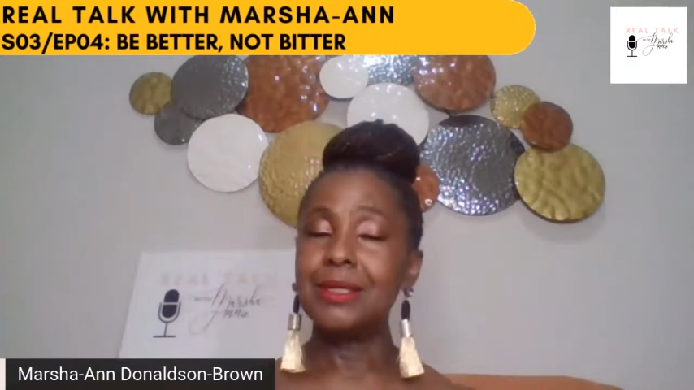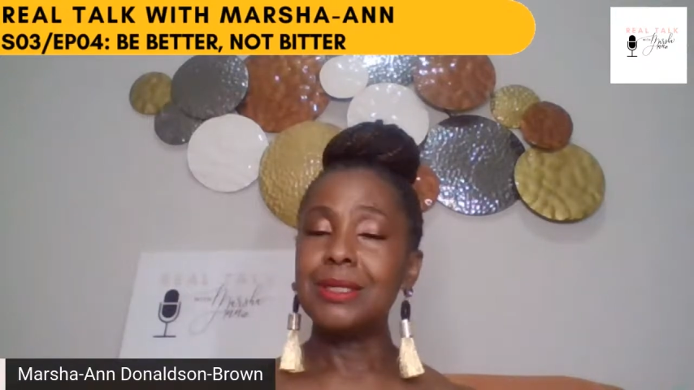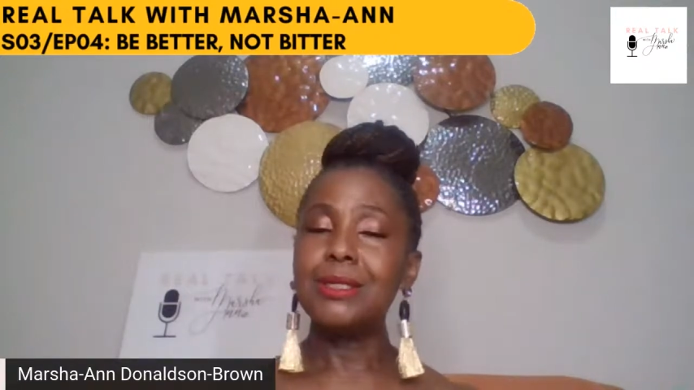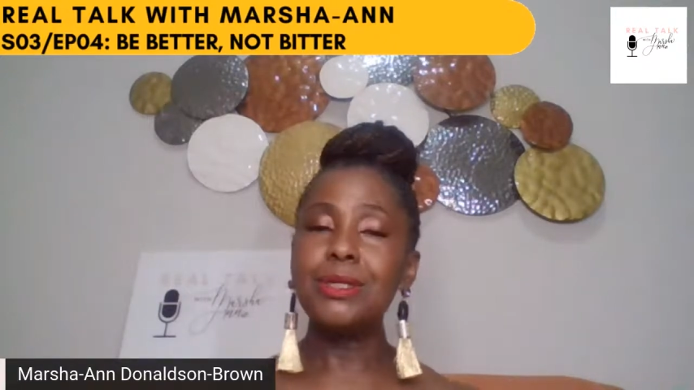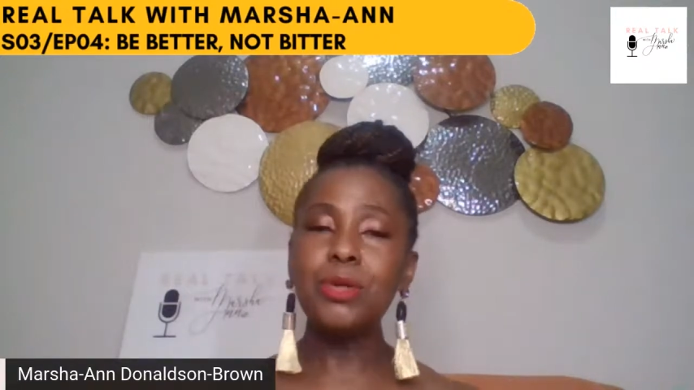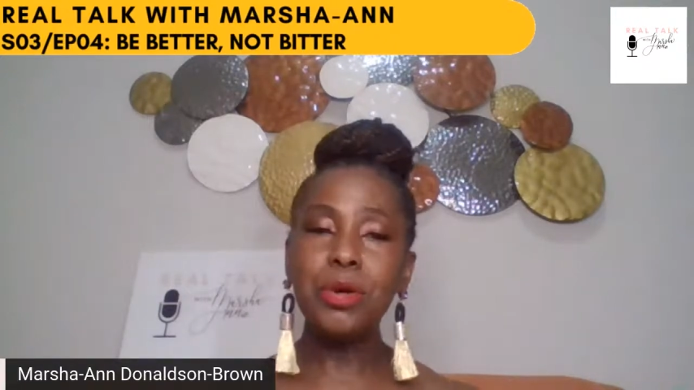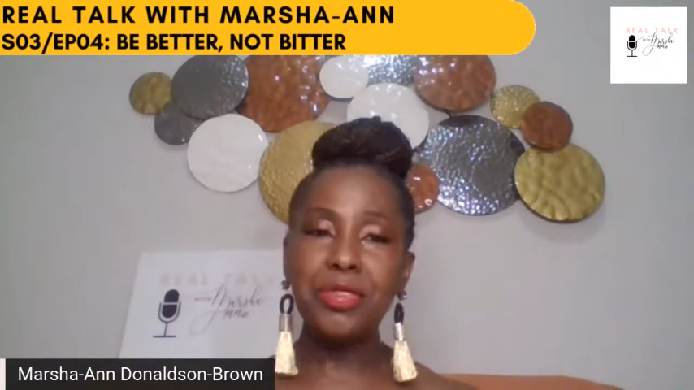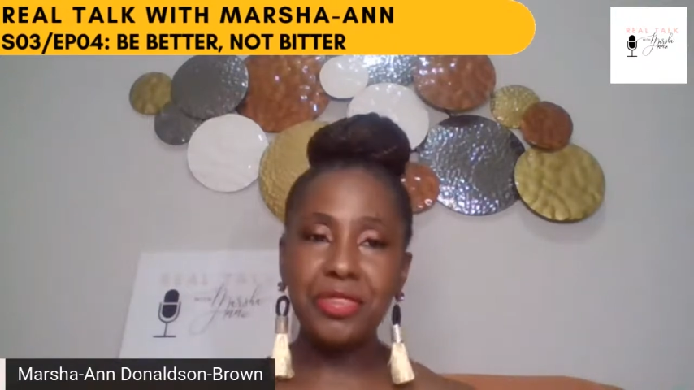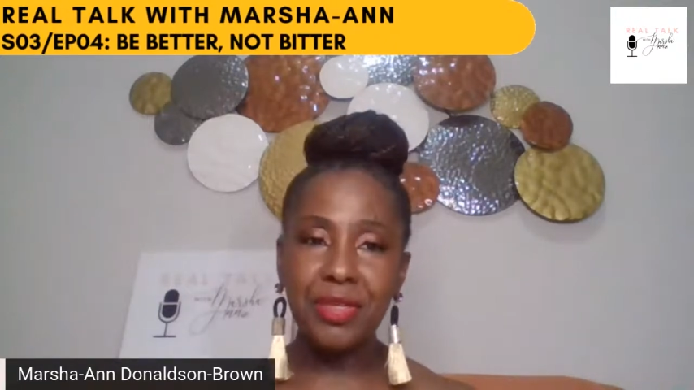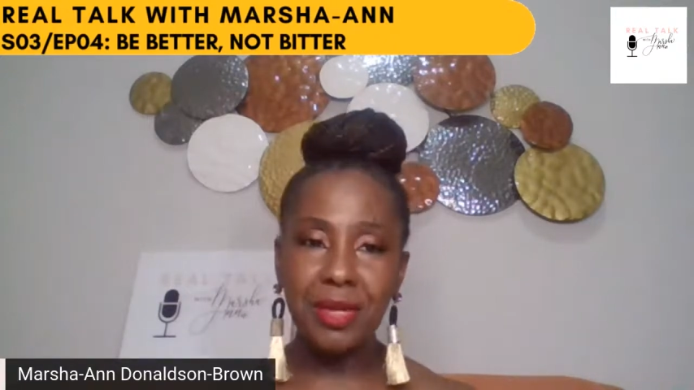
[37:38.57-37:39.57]

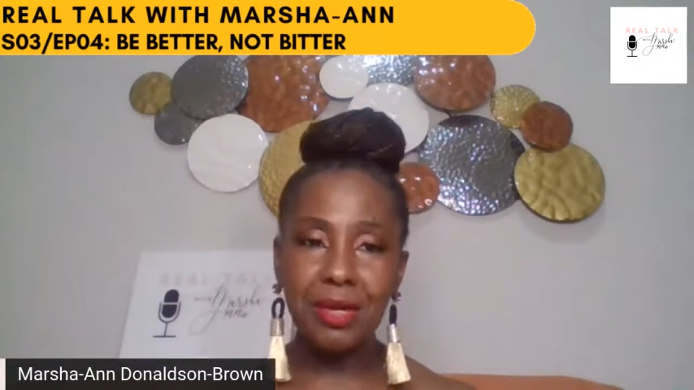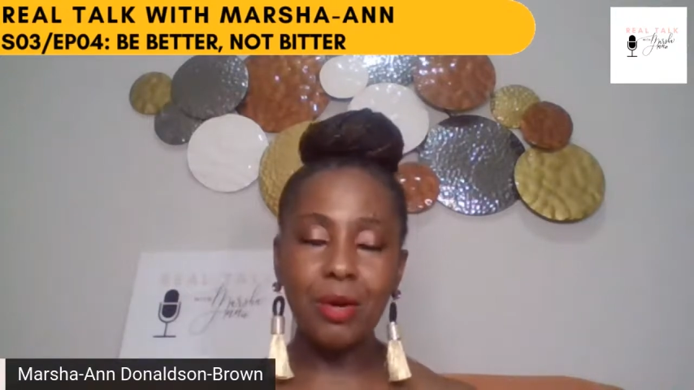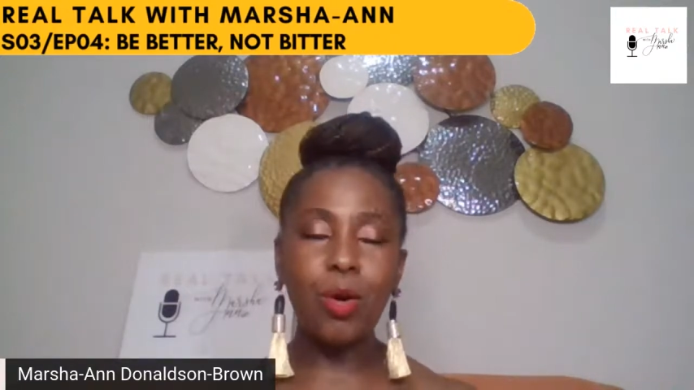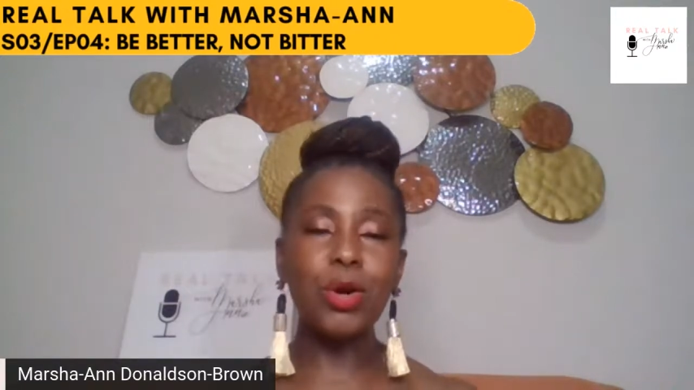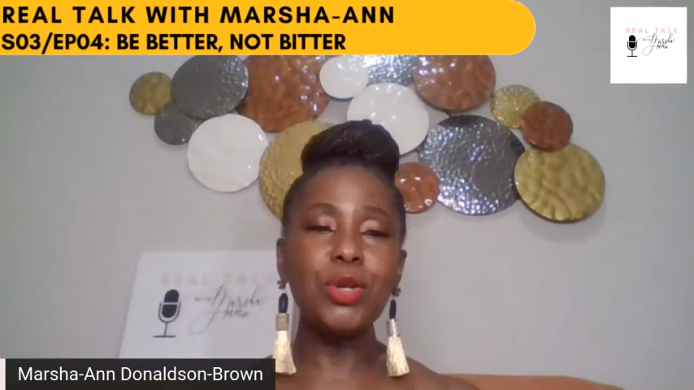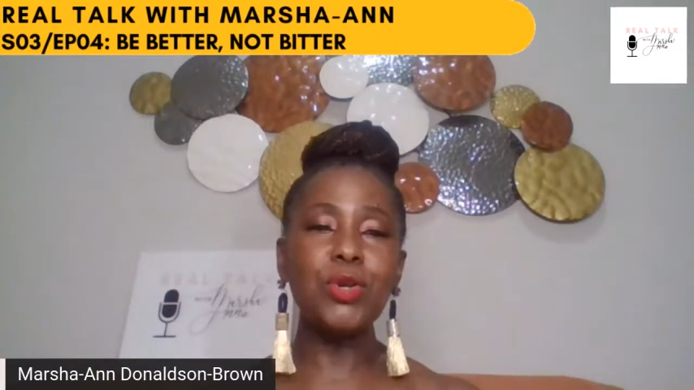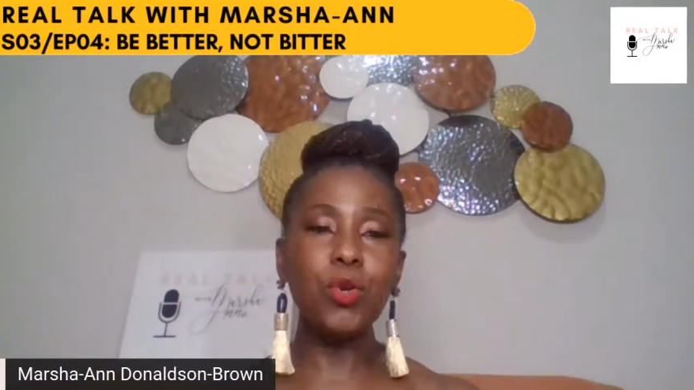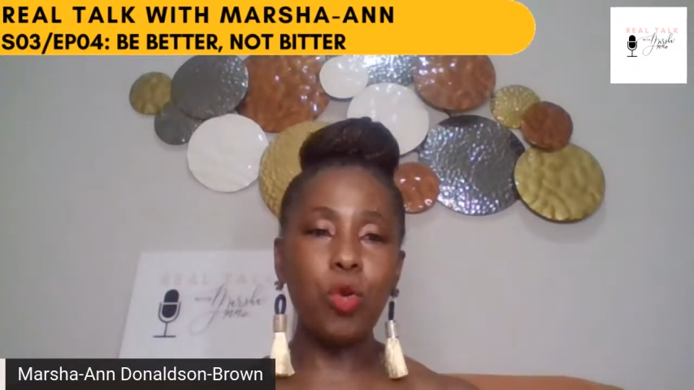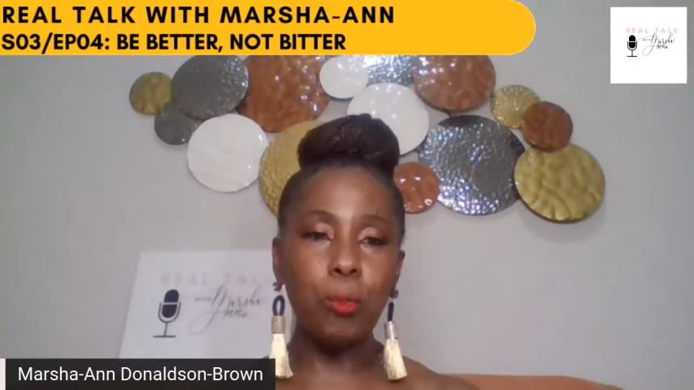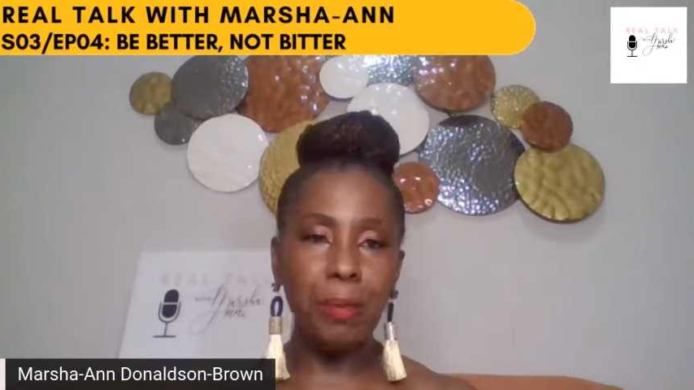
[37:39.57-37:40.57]
nothing or
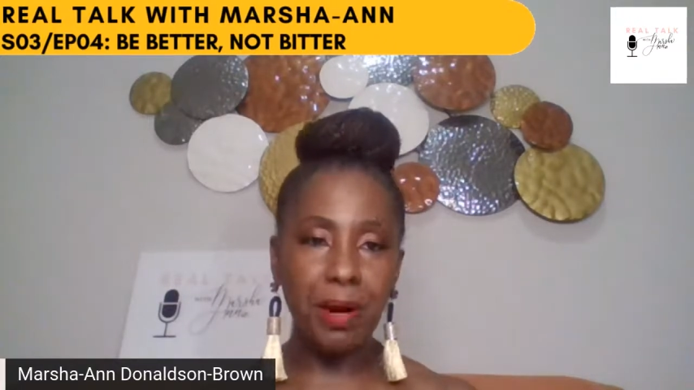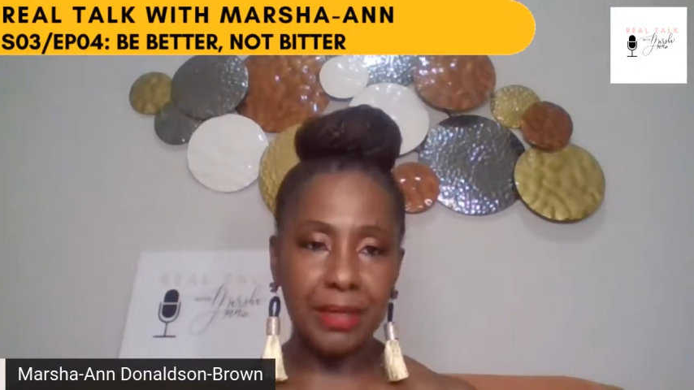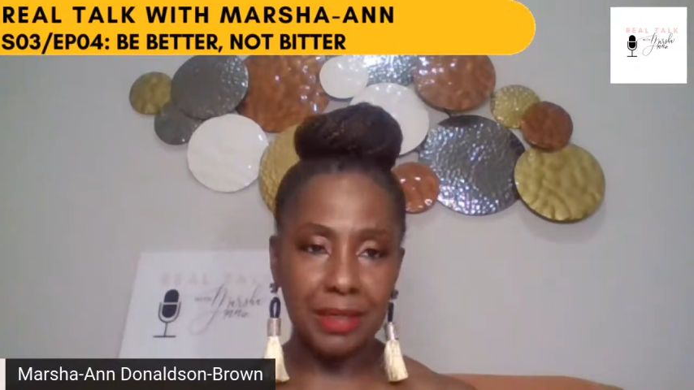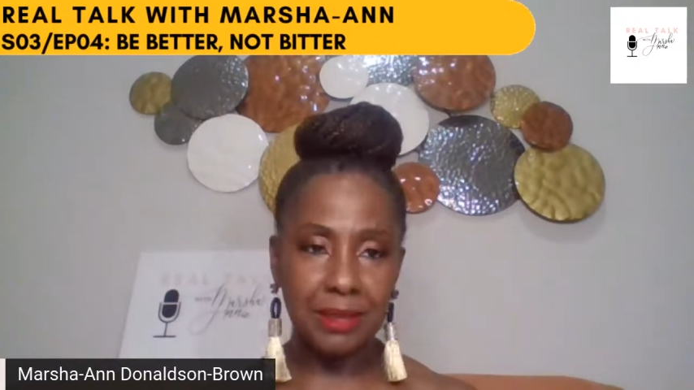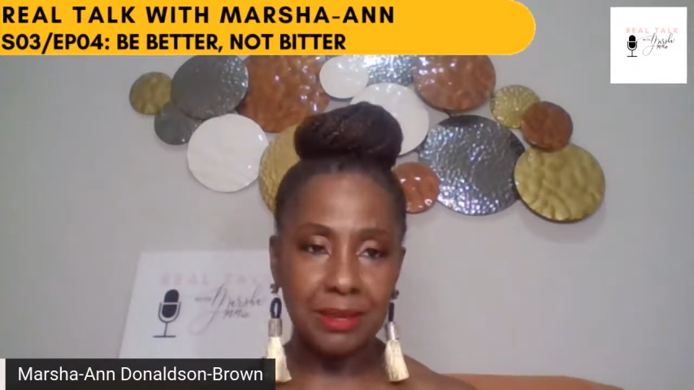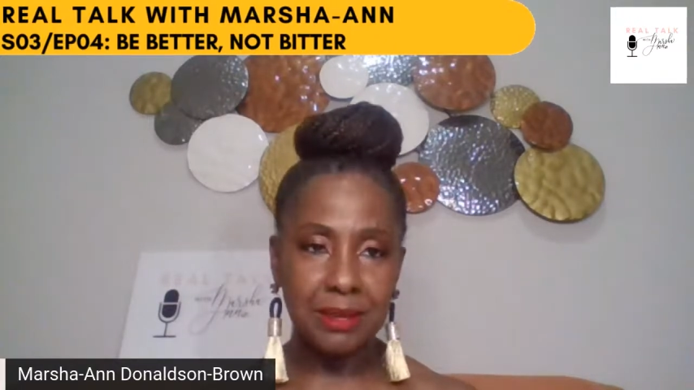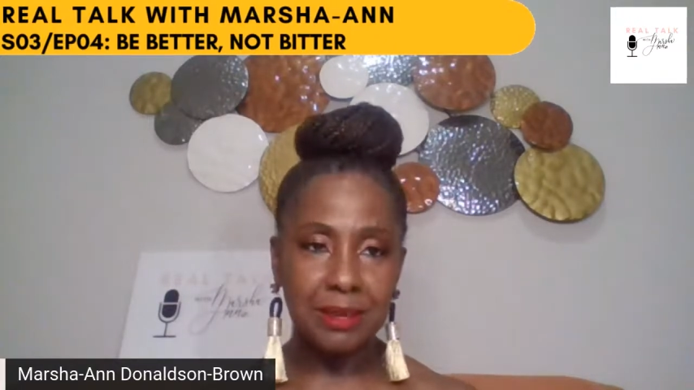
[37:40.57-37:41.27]
nobody